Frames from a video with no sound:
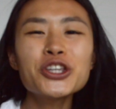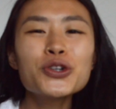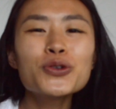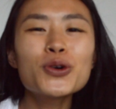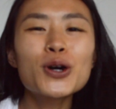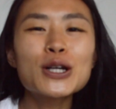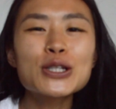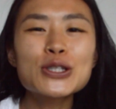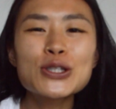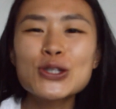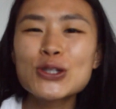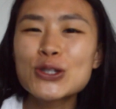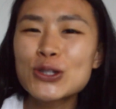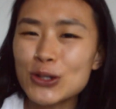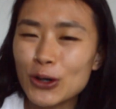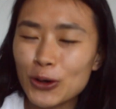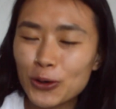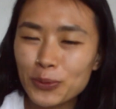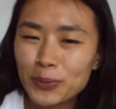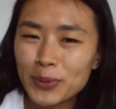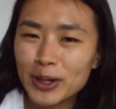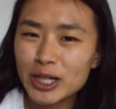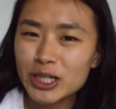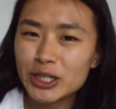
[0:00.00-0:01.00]
you all so
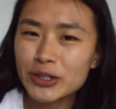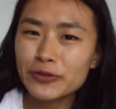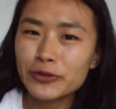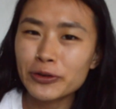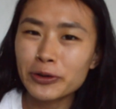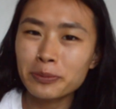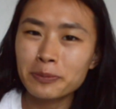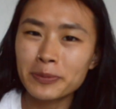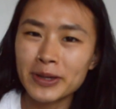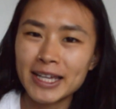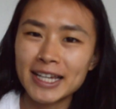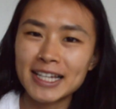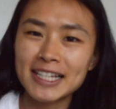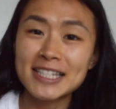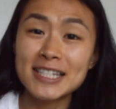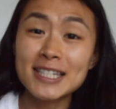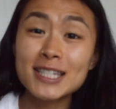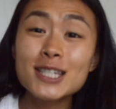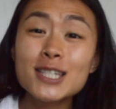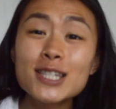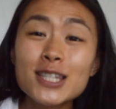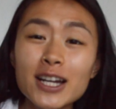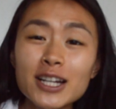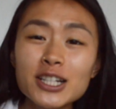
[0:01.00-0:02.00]
much for being
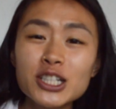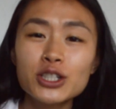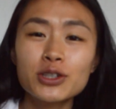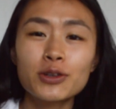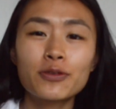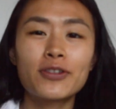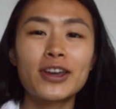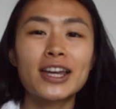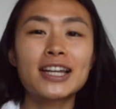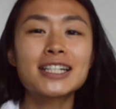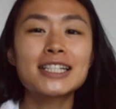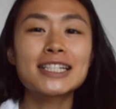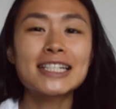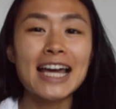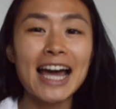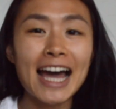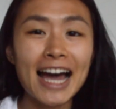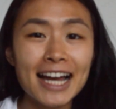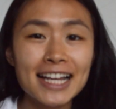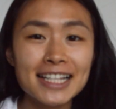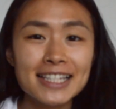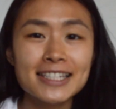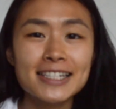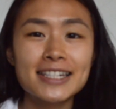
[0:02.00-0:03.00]
such
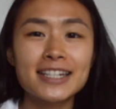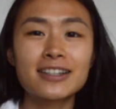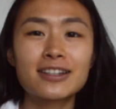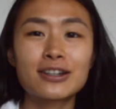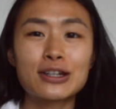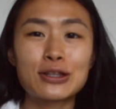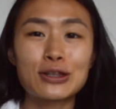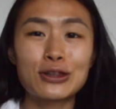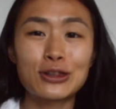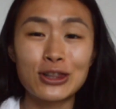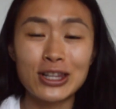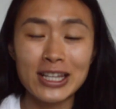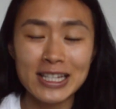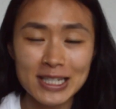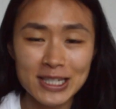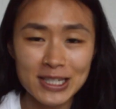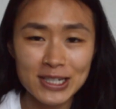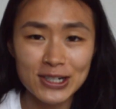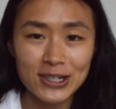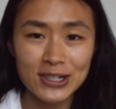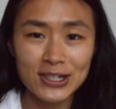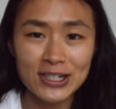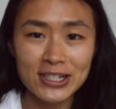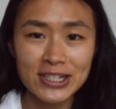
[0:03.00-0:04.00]
fantastic
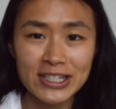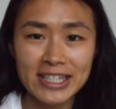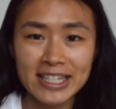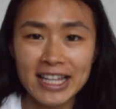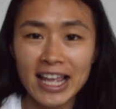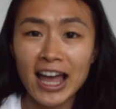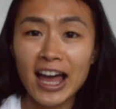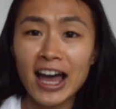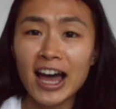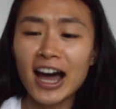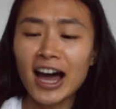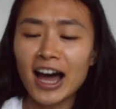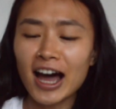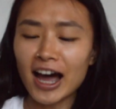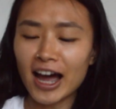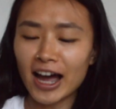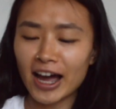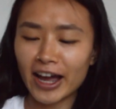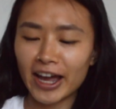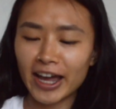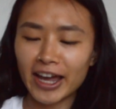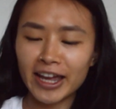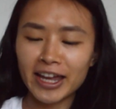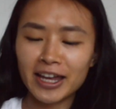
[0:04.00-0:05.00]
listeners.
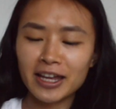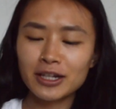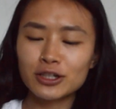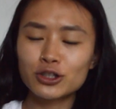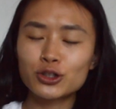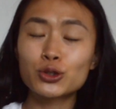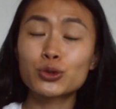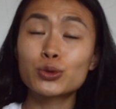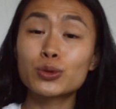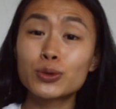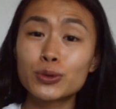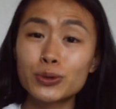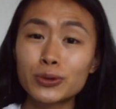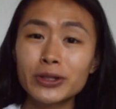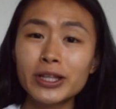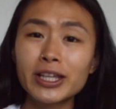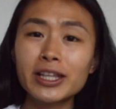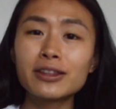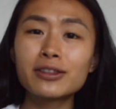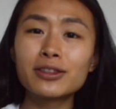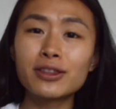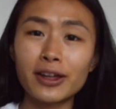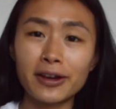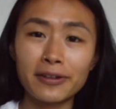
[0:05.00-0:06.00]
I truly
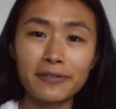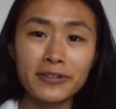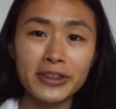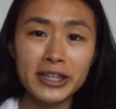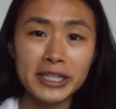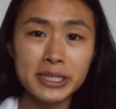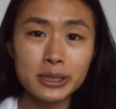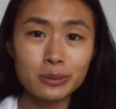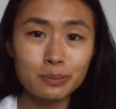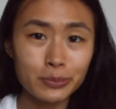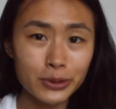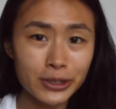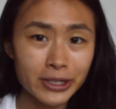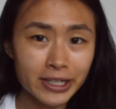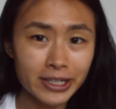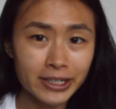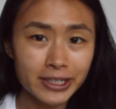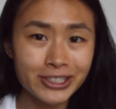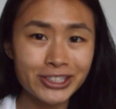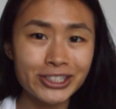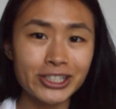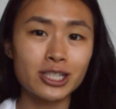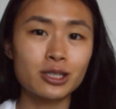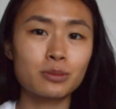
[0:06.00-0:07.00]
love this book
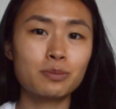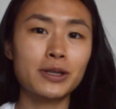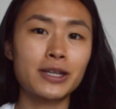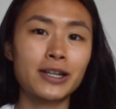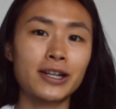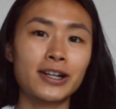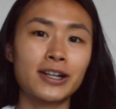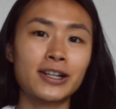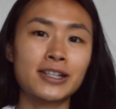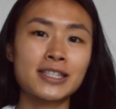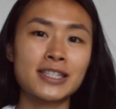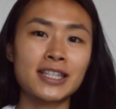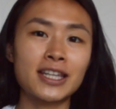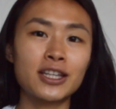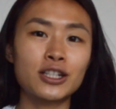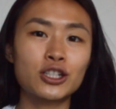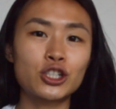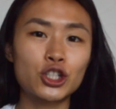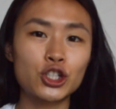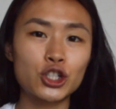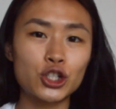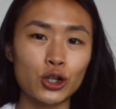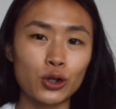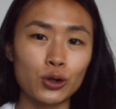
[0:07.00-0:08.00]
just because it
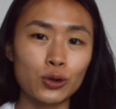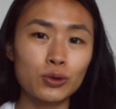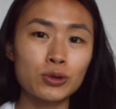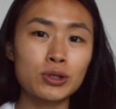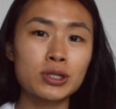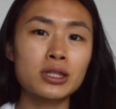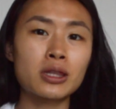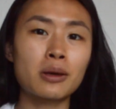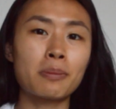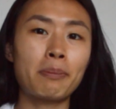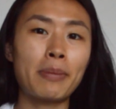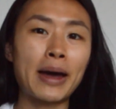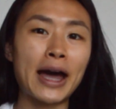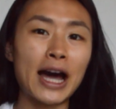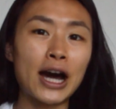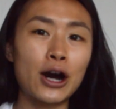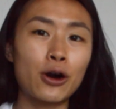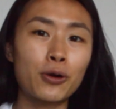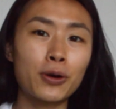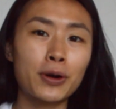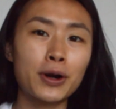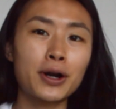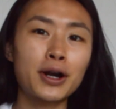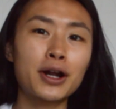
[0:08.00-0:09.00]
shows the
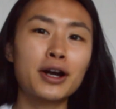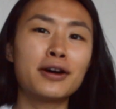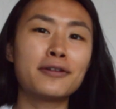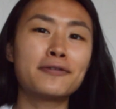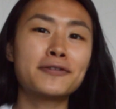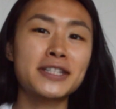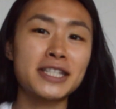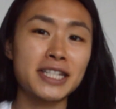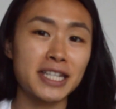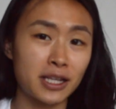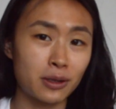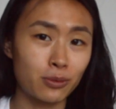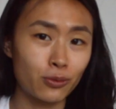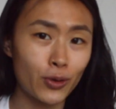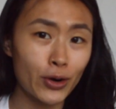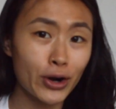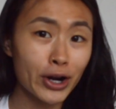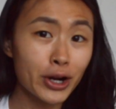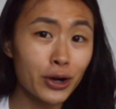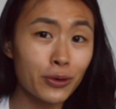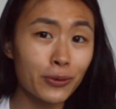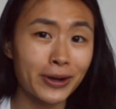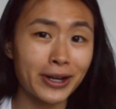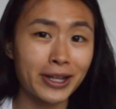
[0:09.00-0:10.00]
power of
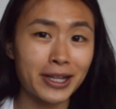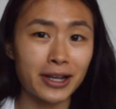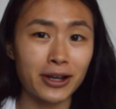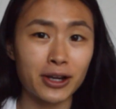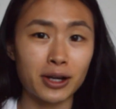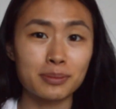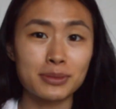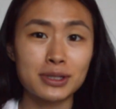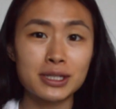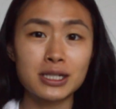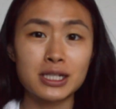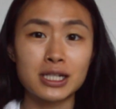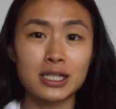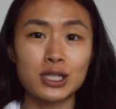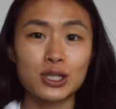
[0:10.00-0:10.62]
teamwork when it comes to